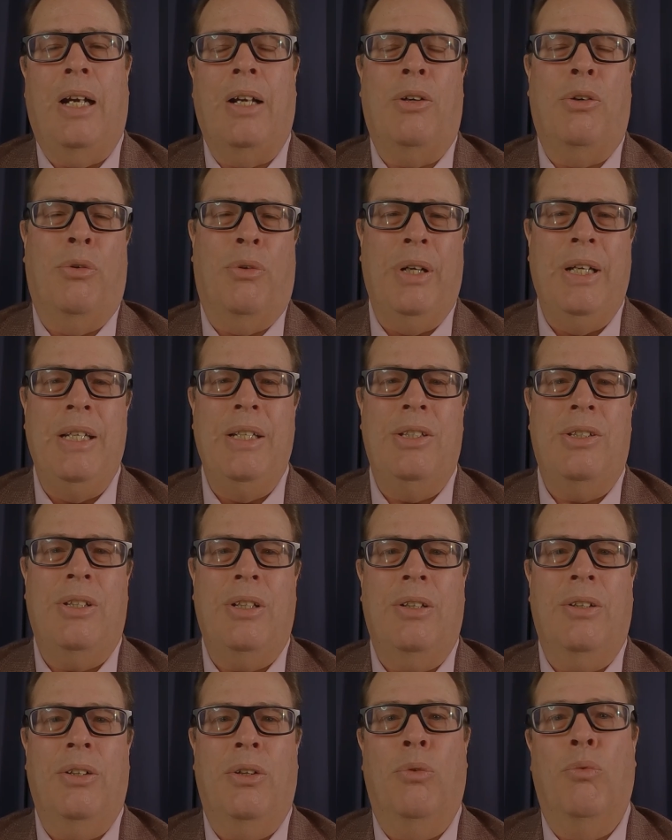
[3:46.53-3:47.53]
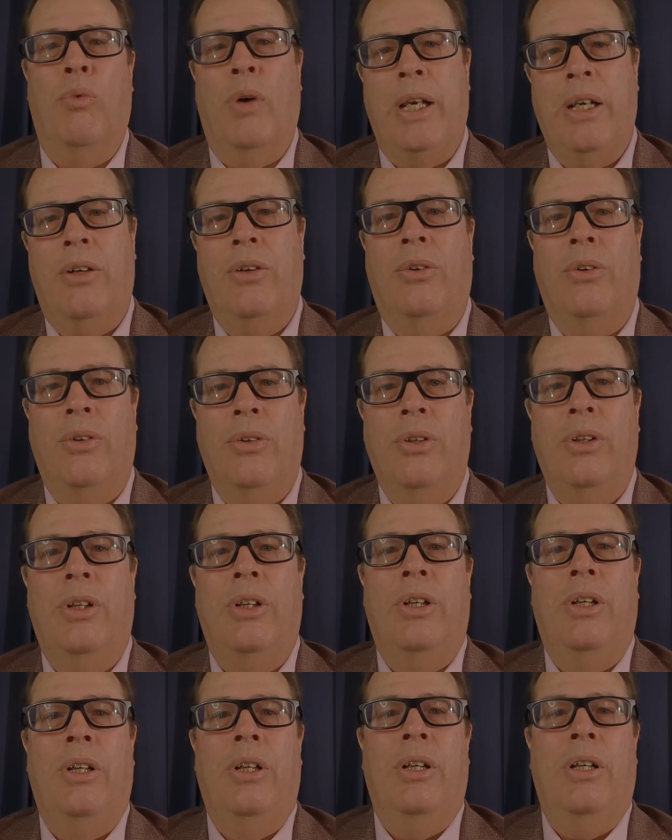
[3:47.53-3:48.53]
crease, a little wrinkle.
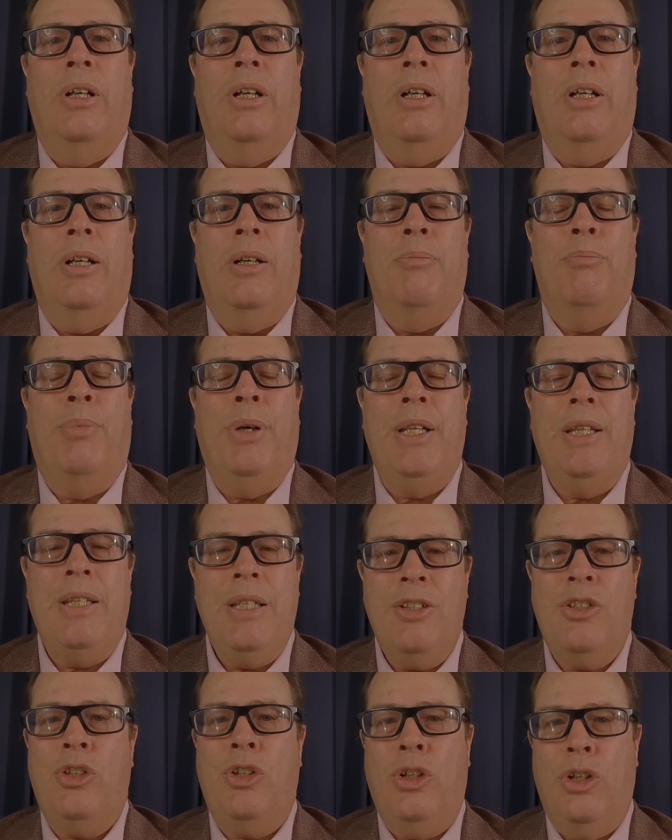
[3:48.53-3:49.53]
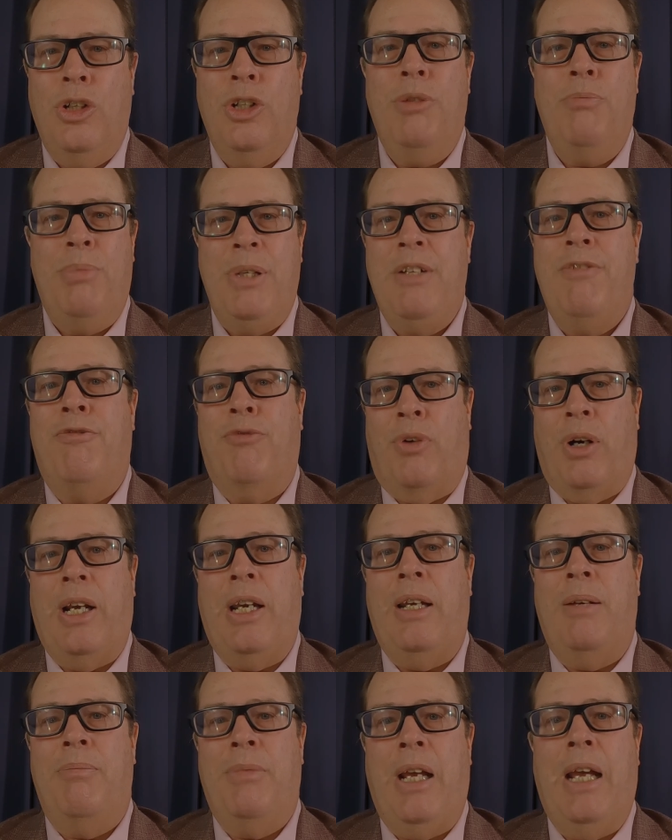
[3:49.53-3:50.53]
But this could be
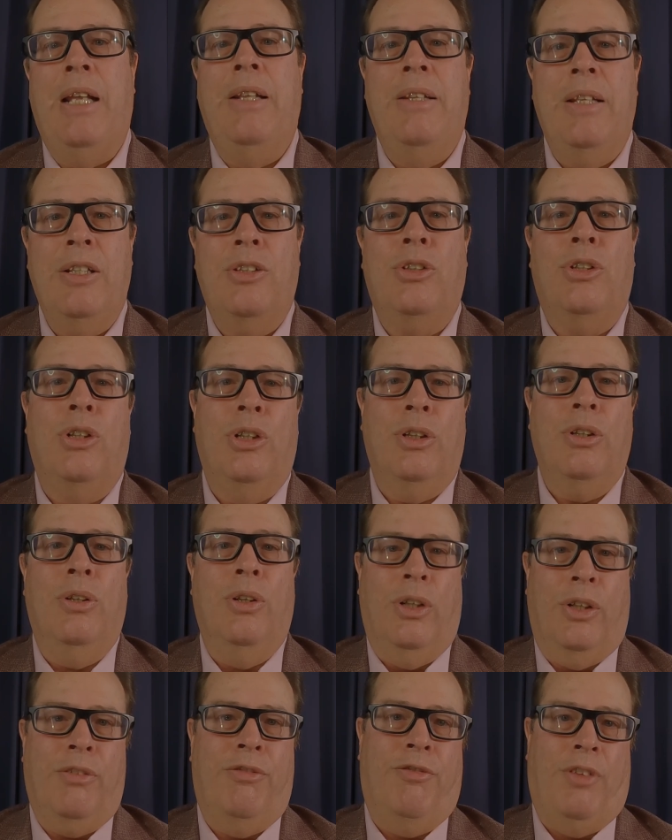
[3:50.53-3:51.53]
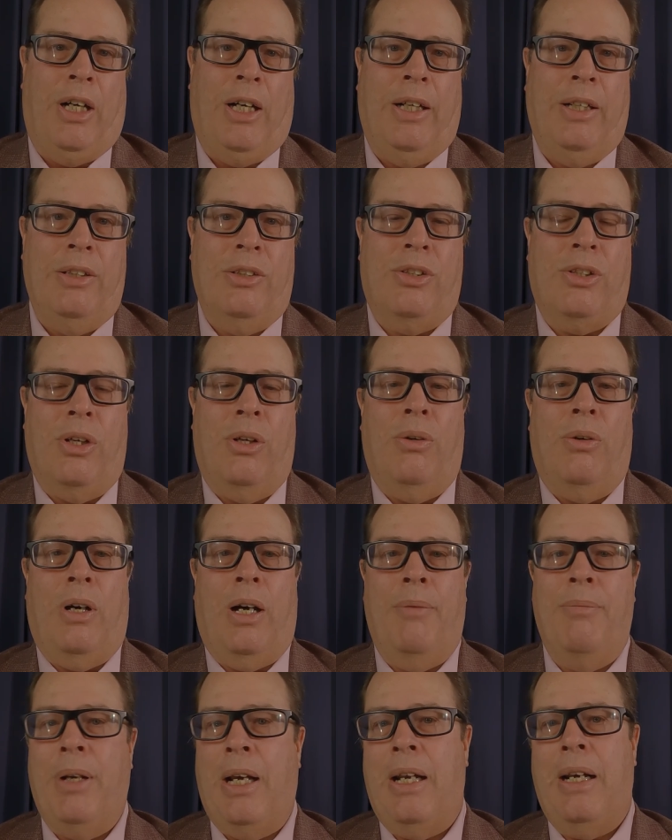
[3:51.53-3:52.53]
framed and this could look fine. So
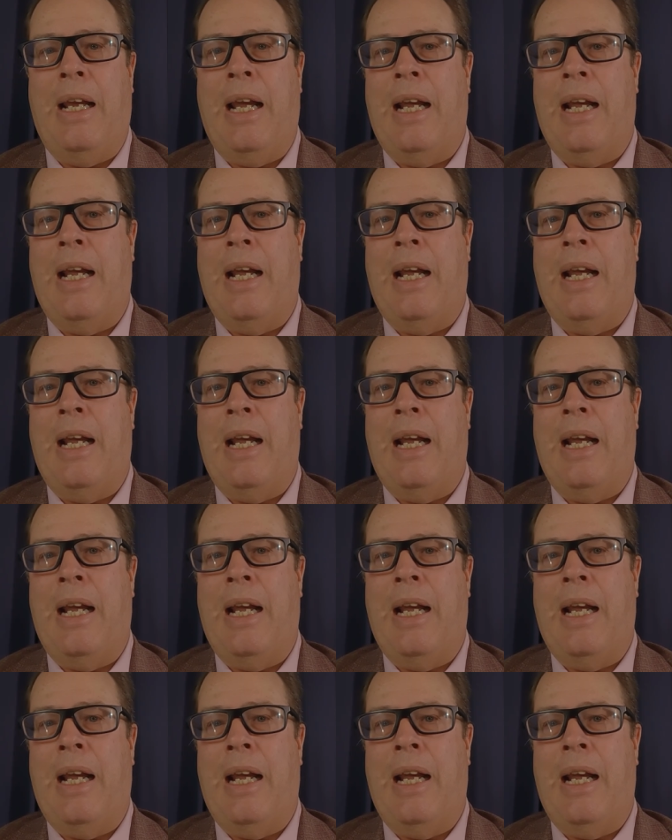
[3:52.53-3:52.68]
I'm not